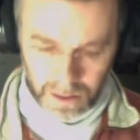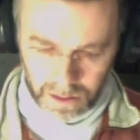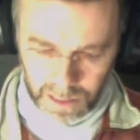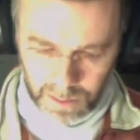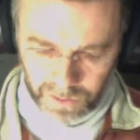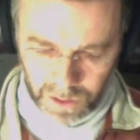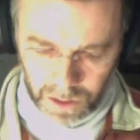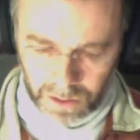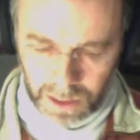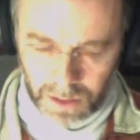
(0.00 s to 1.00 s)
Come off the
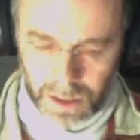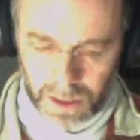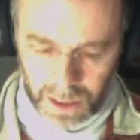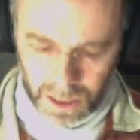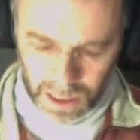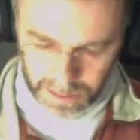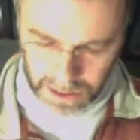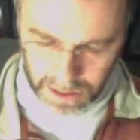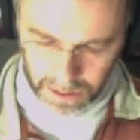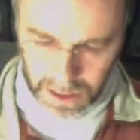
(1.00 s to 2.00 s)
long note a tiny bit
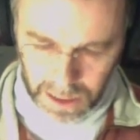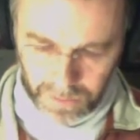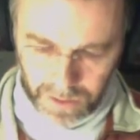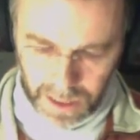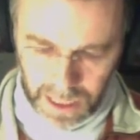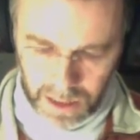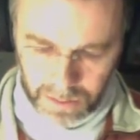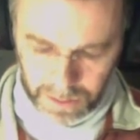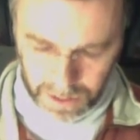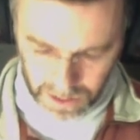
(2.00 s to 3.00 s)
sooner if it
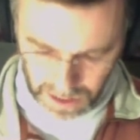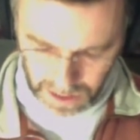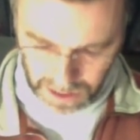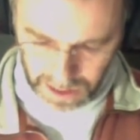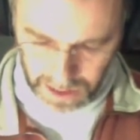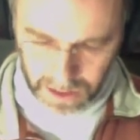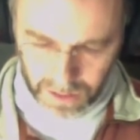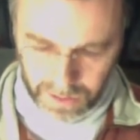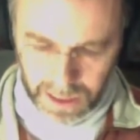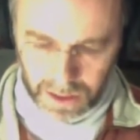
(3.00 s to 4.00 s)
helps. That is a
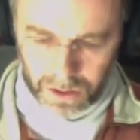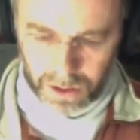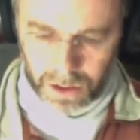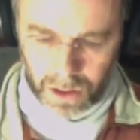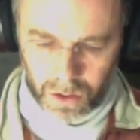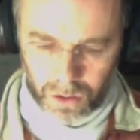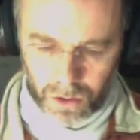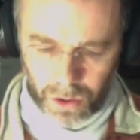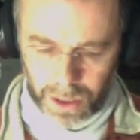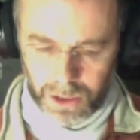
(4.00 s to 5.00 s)
rest across the whole
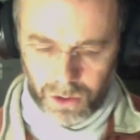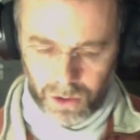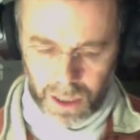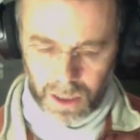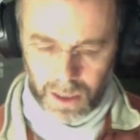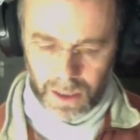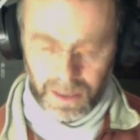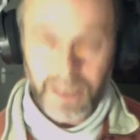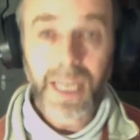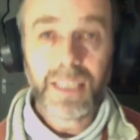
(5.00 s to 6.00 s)
orchestra.
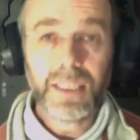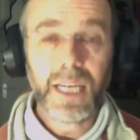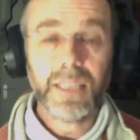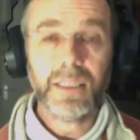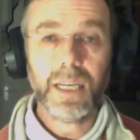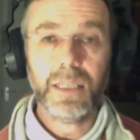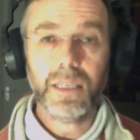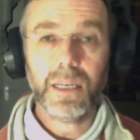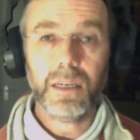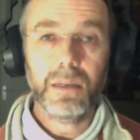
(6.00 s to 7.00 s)
Da, da, da,
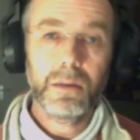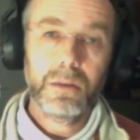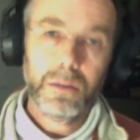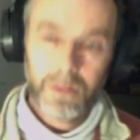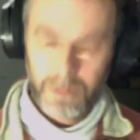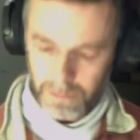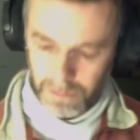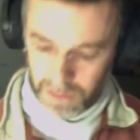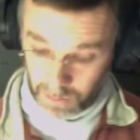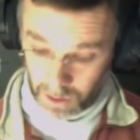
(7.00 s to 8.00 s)
da.
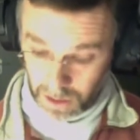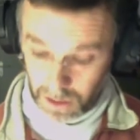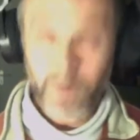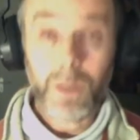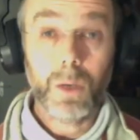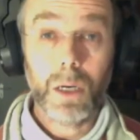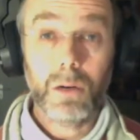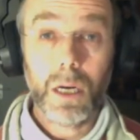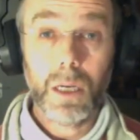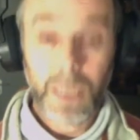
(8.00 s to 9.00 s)
Somewhat like we
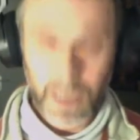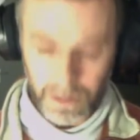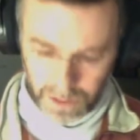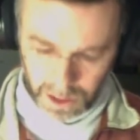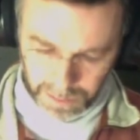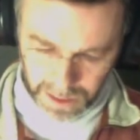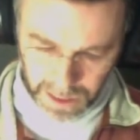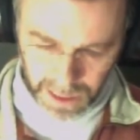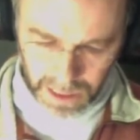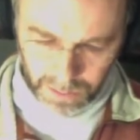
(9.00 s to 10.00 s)
were earlier. Just
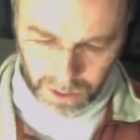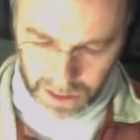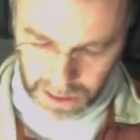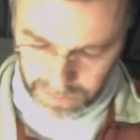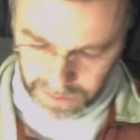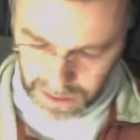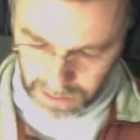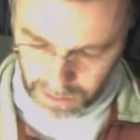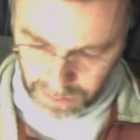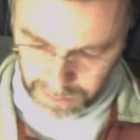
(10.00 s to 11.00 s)
particularly watch out for
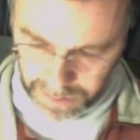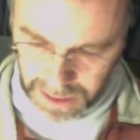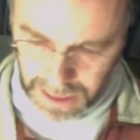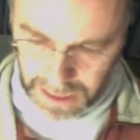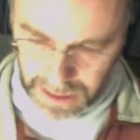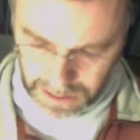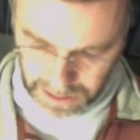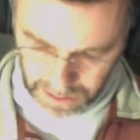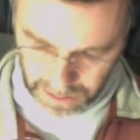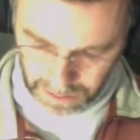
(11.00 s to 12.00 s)
that one,
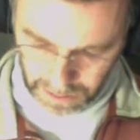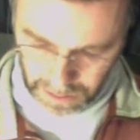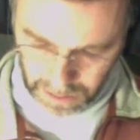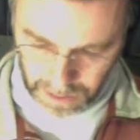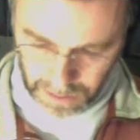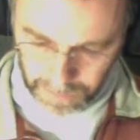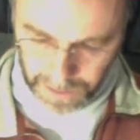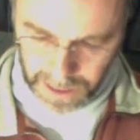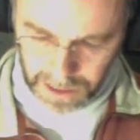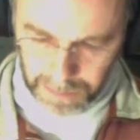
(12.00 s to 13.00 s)
please.
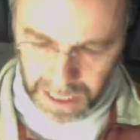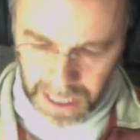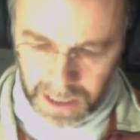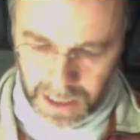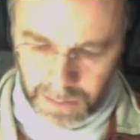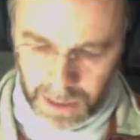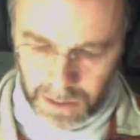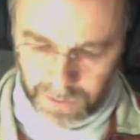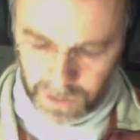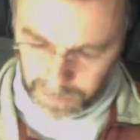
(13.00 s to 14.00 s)
There's a pianissimo a
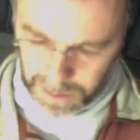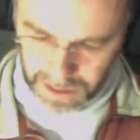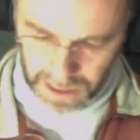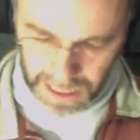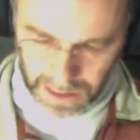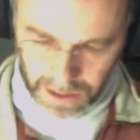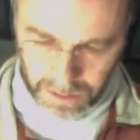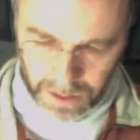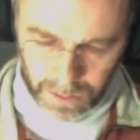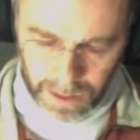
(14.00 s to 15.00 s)
few bars
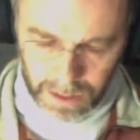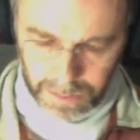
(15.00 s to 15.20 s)
later as well.